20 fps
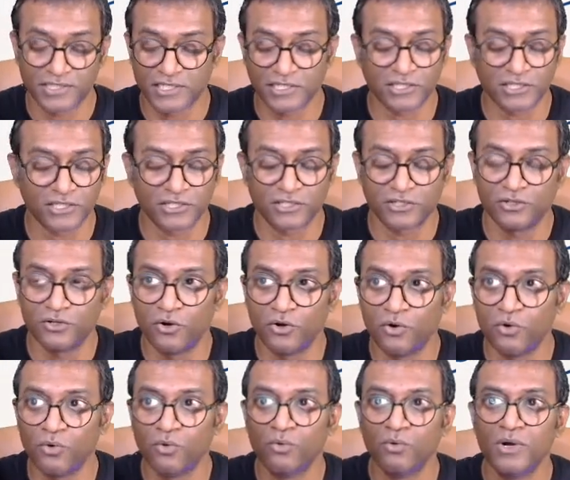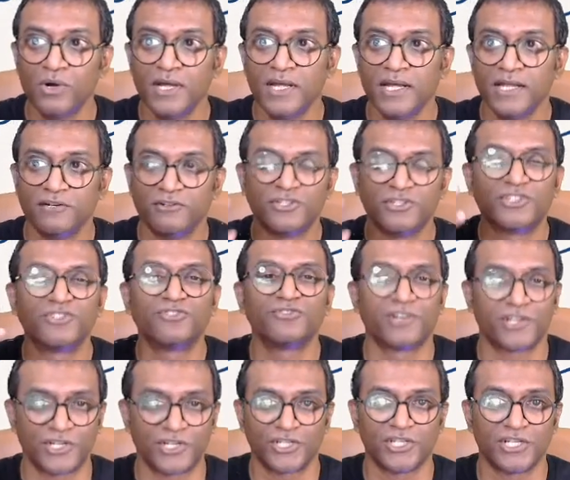just no
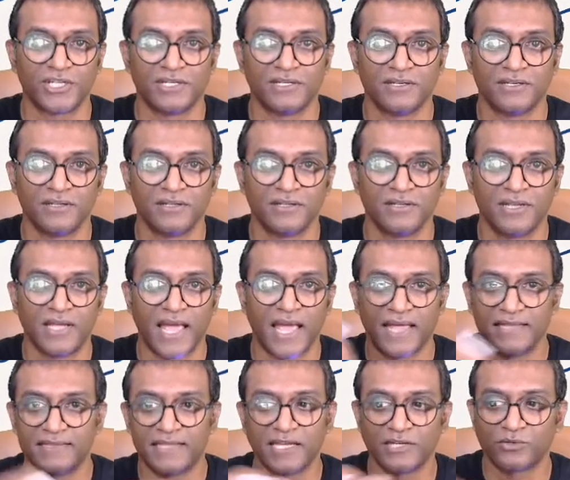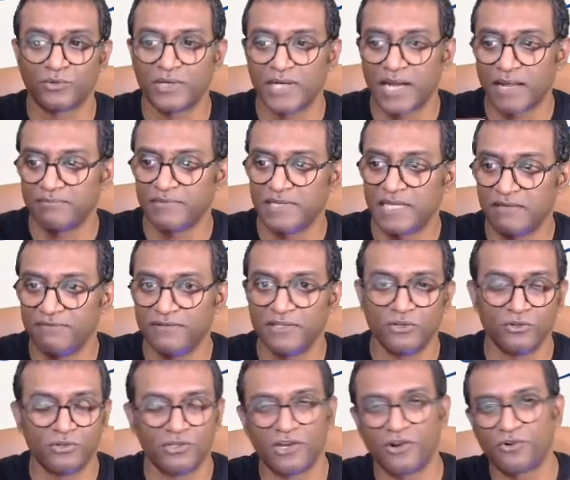restriction, and that's what I'm giving
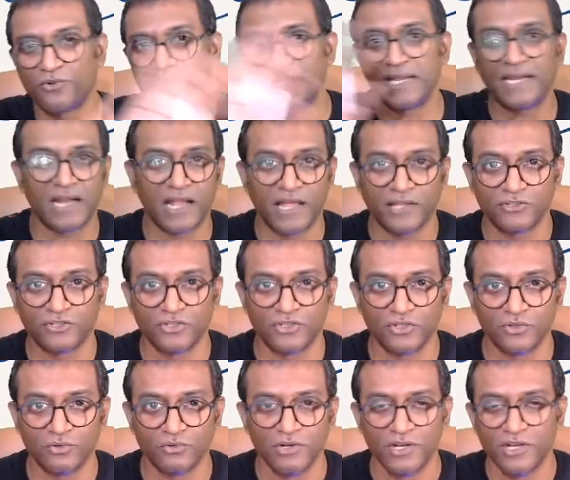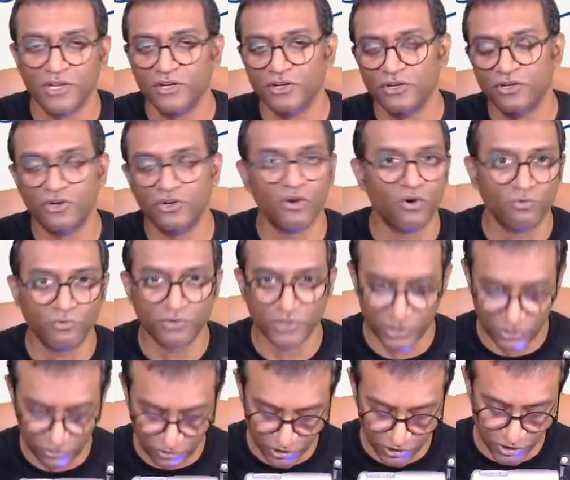you the green light to do. No
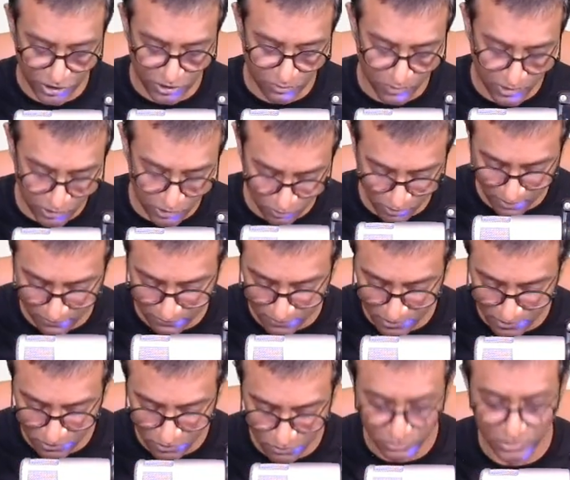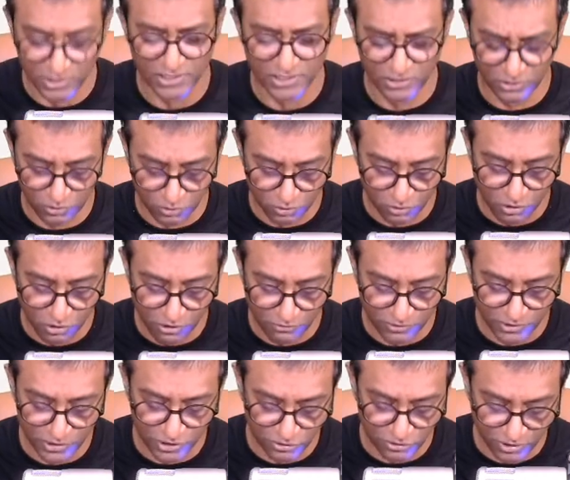restriction whatsoever. So just do not
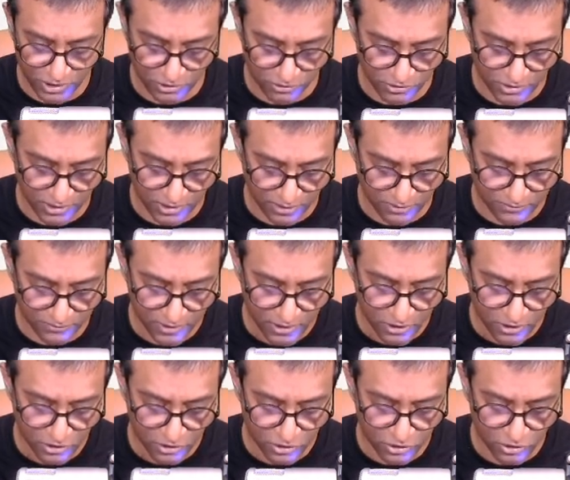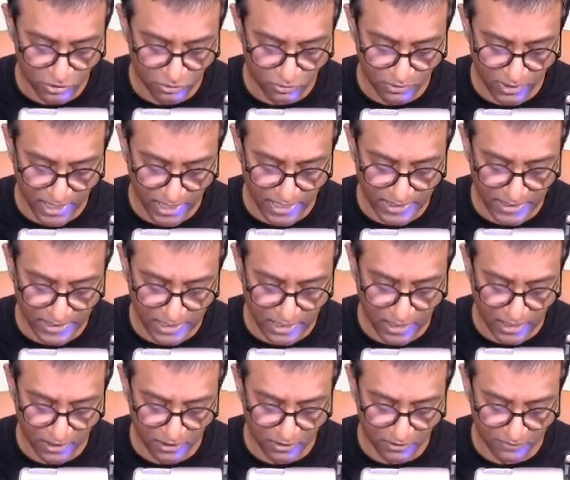restrict yourself to do any
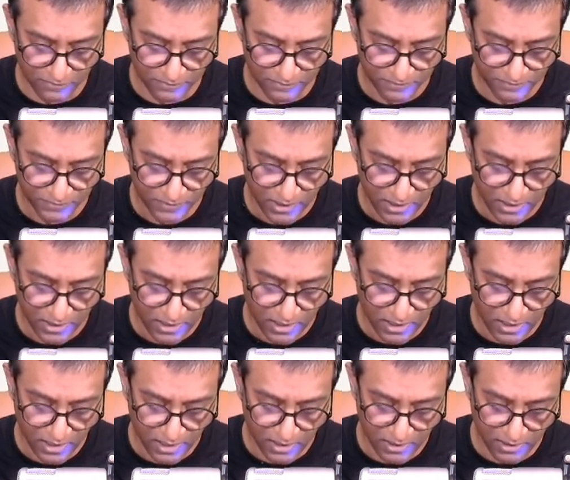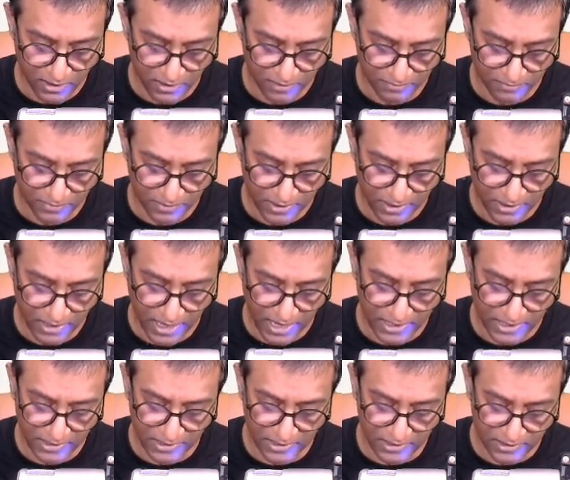kind of
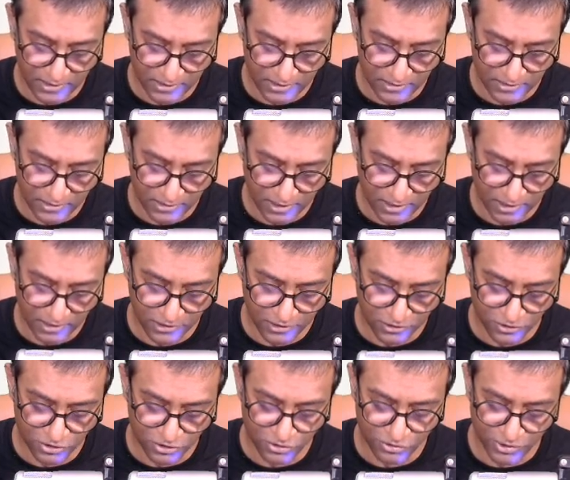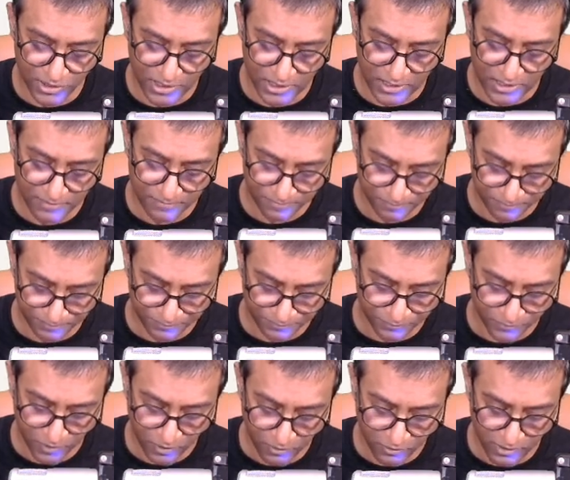ideas. Idea 3,
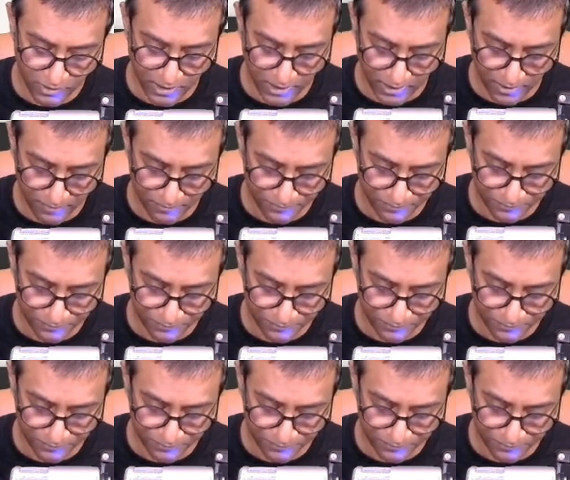okay.